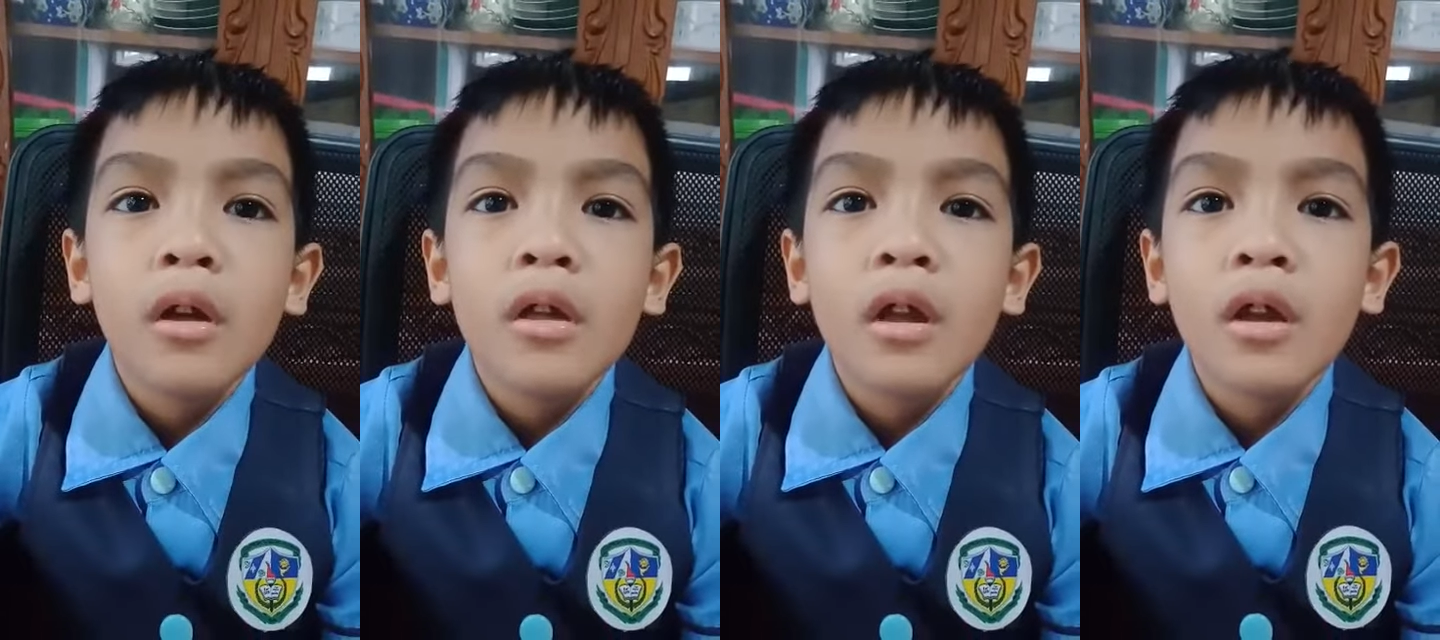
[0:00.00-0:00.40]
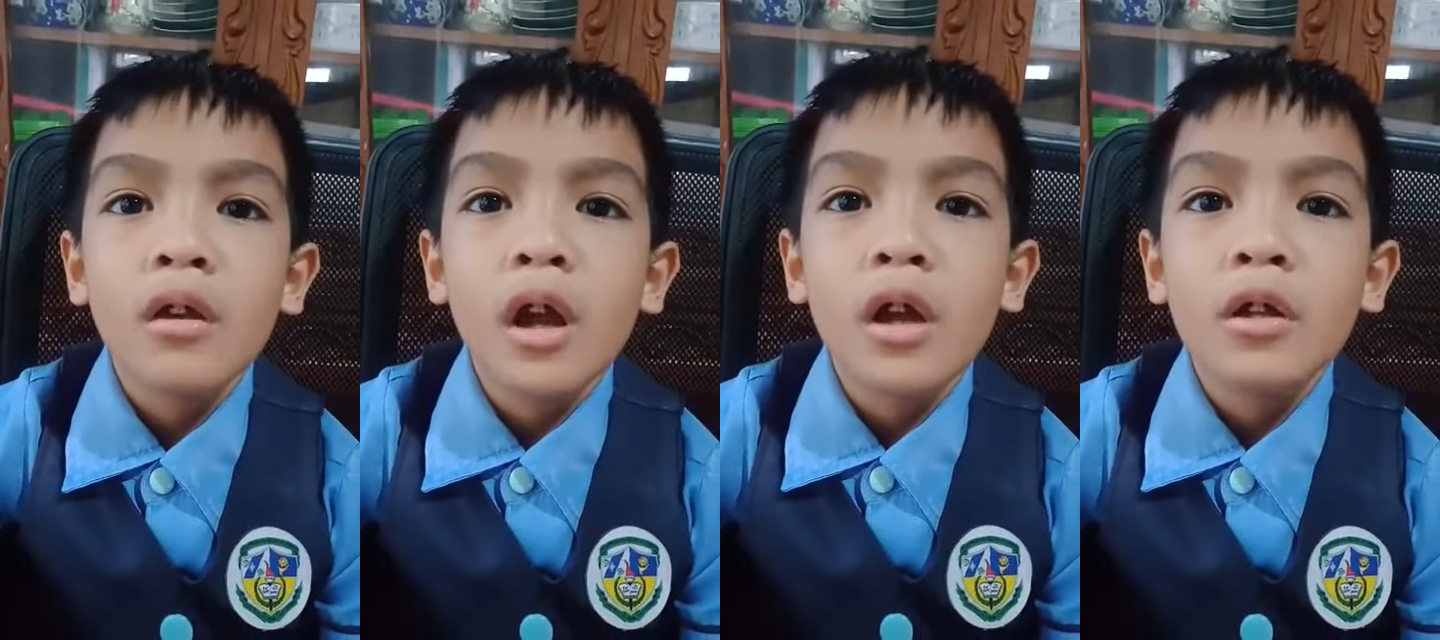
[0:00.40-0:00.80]

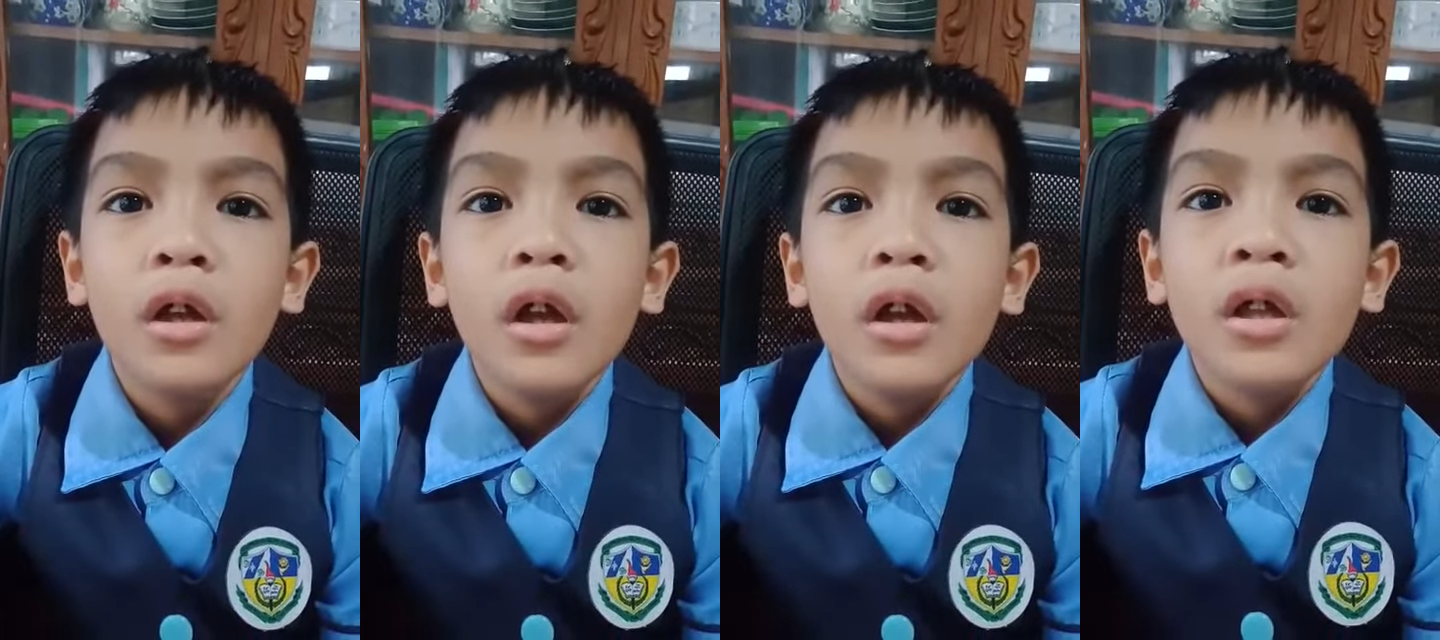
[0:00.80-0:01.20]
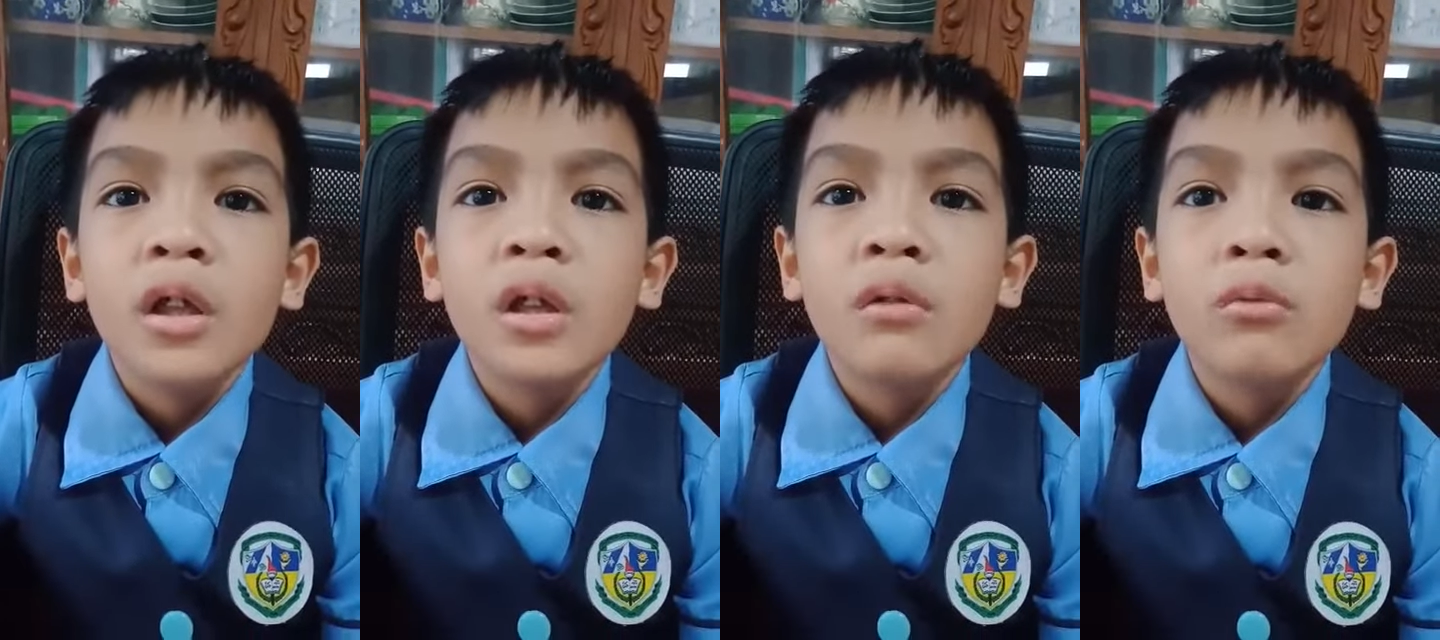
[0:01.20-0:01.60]
care
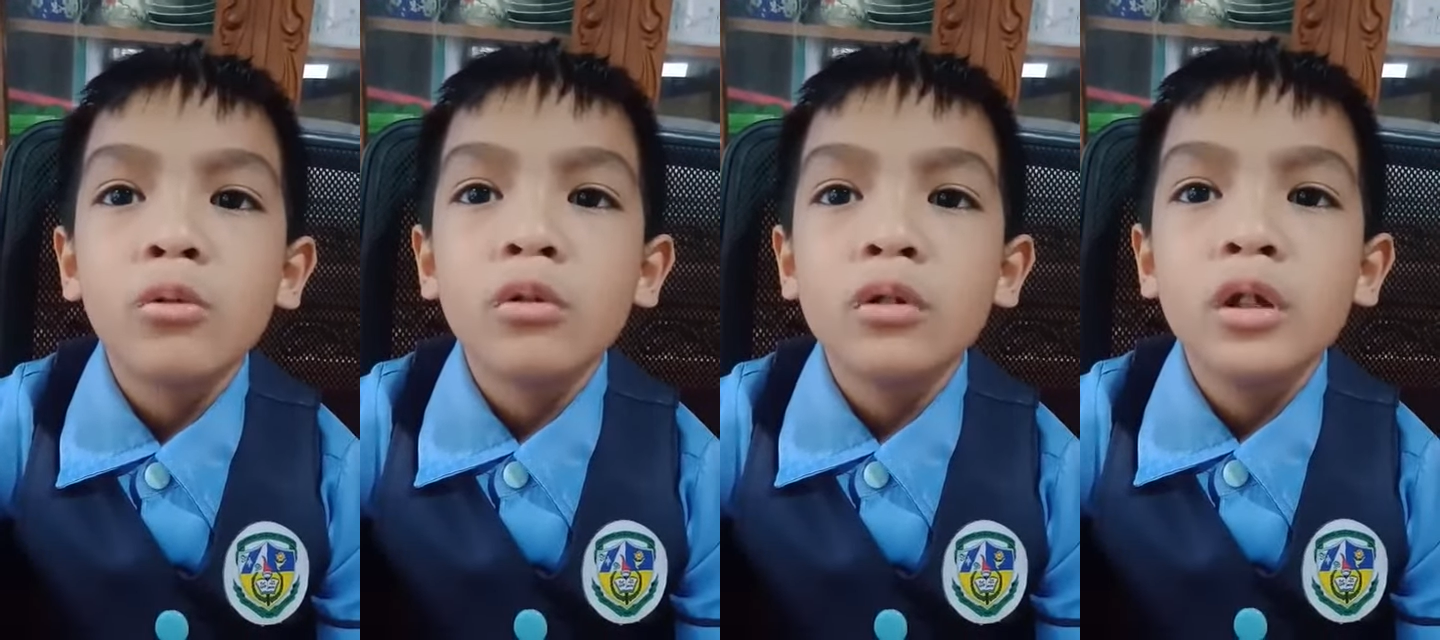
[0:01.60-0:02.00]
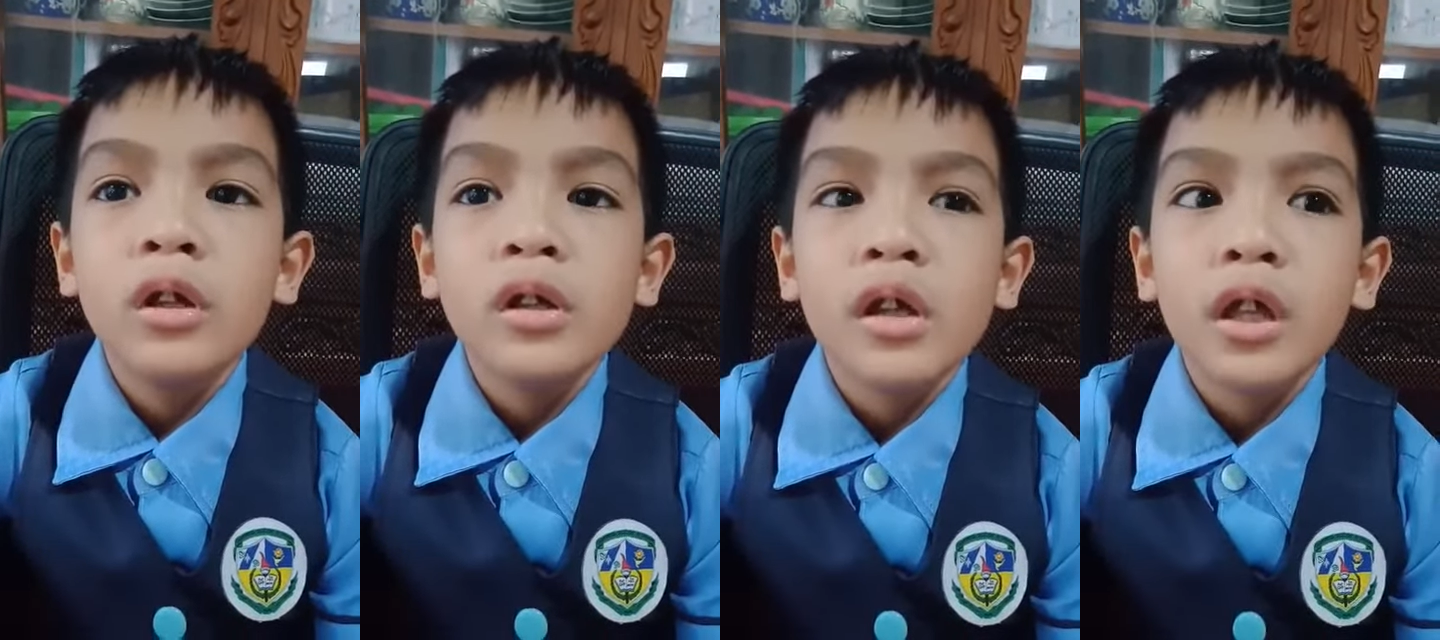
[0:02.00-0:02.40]
he would
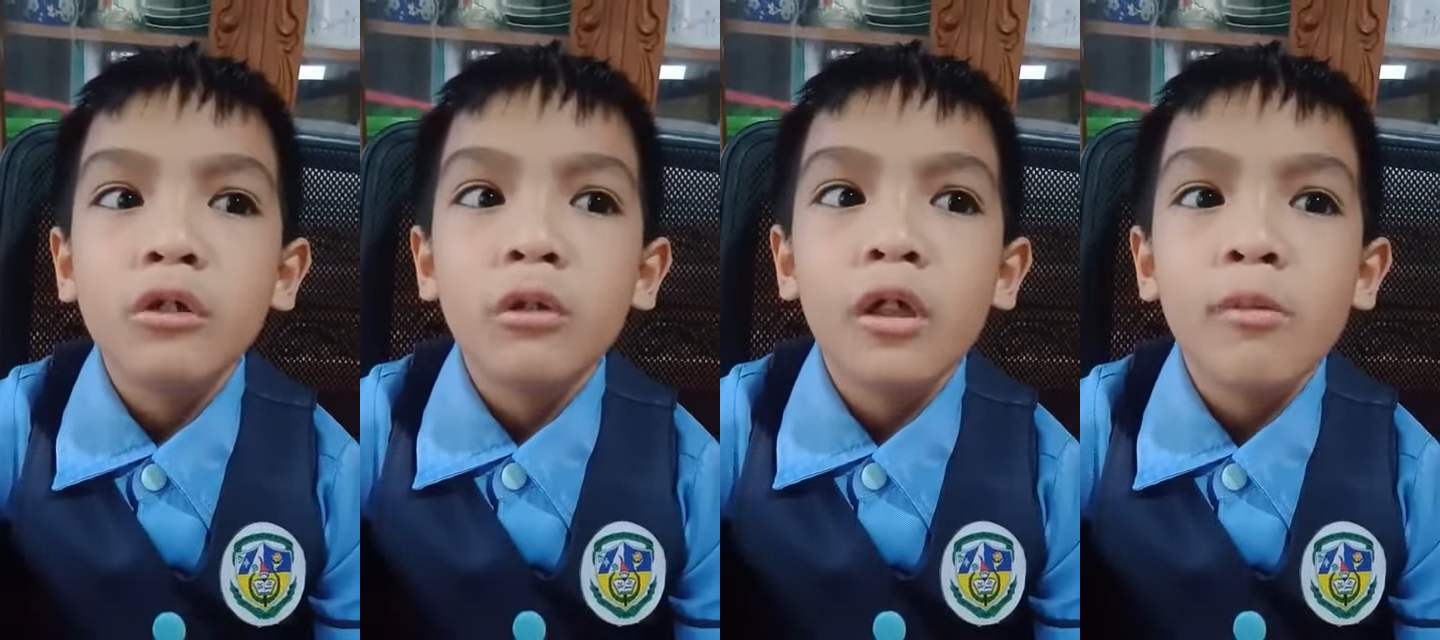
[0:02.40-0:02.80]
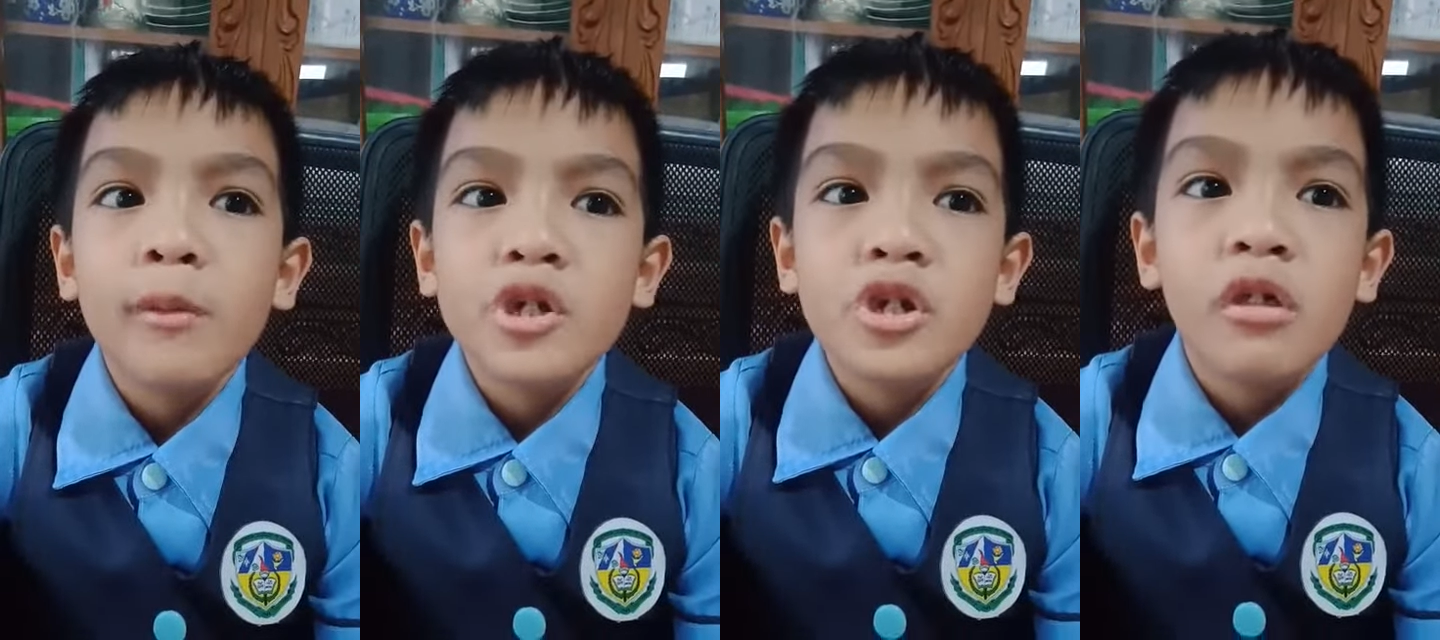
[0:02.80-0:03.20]
dedicate to his
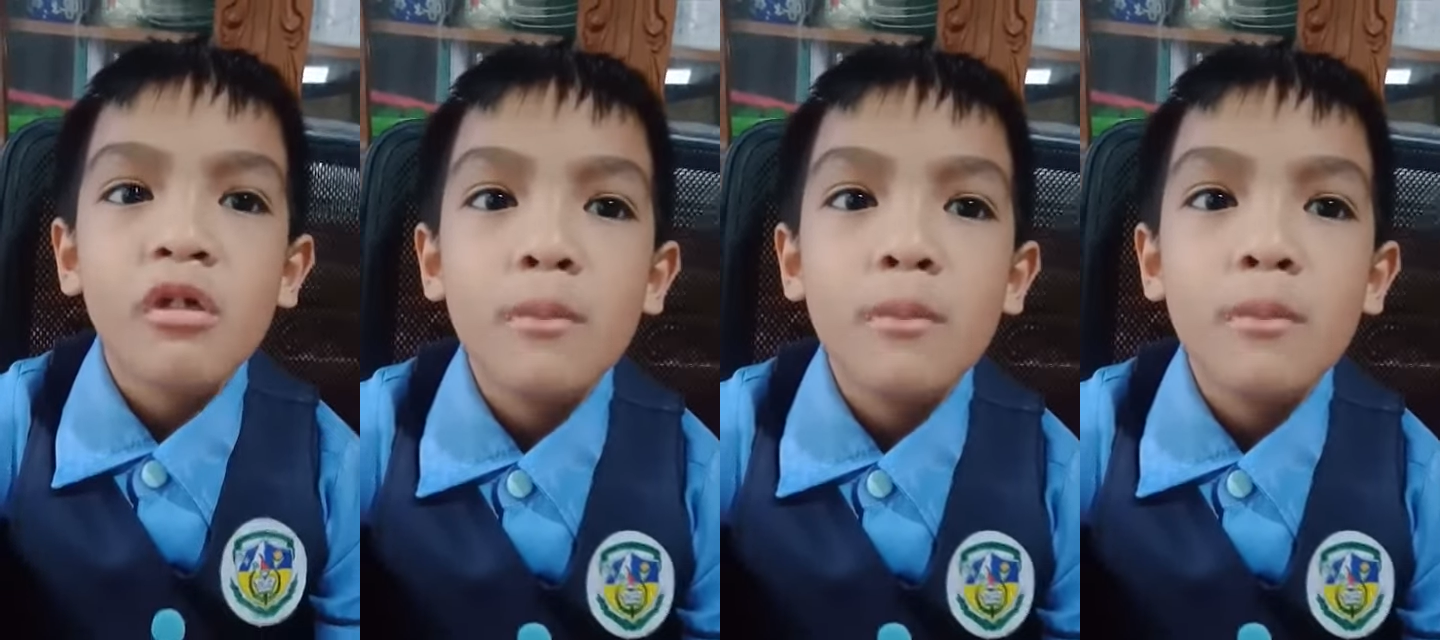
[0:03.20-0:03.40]
patients.